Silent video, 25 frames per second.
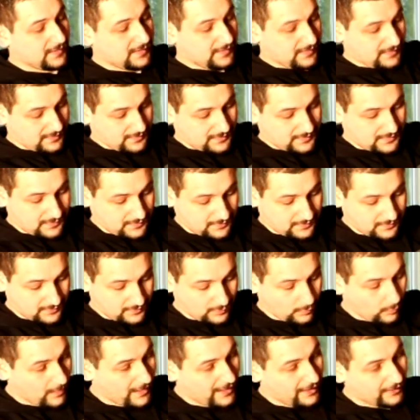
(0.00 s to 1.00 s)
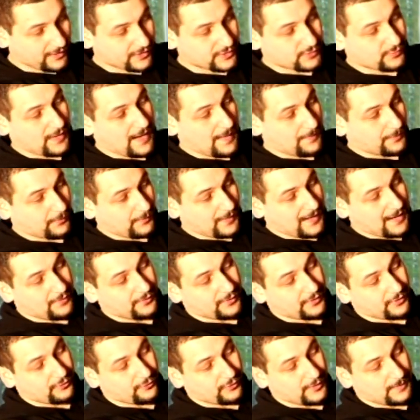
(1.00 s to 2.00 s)
That always helps me out later
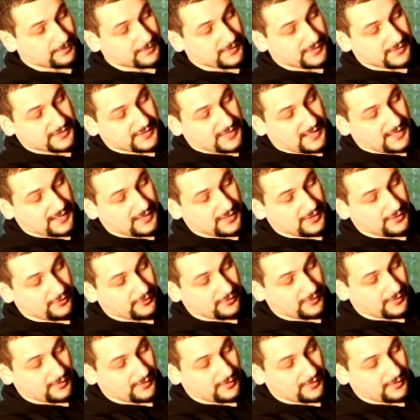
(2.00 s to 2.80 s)
on down the road